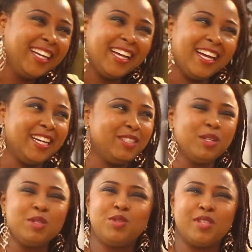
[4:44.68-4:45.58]
I
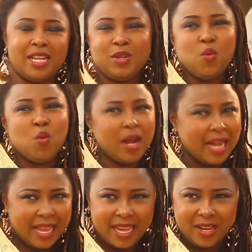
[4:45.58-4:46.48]
don't, I don't work
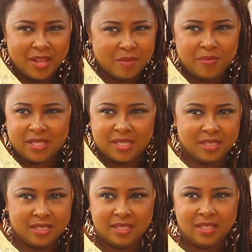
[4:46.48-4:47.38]
like any other
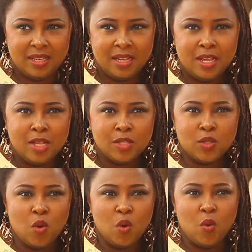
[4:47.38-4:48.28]
person.
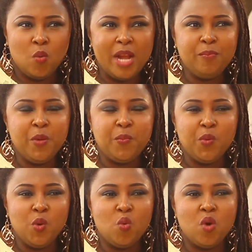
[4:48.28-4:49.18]
So when
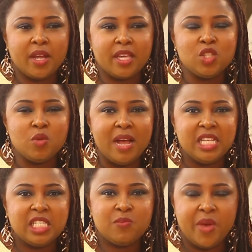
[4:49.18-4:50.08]
people walk into my
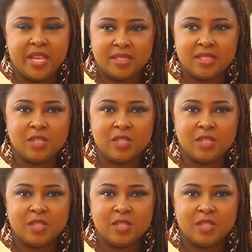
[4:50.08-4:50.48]
space, the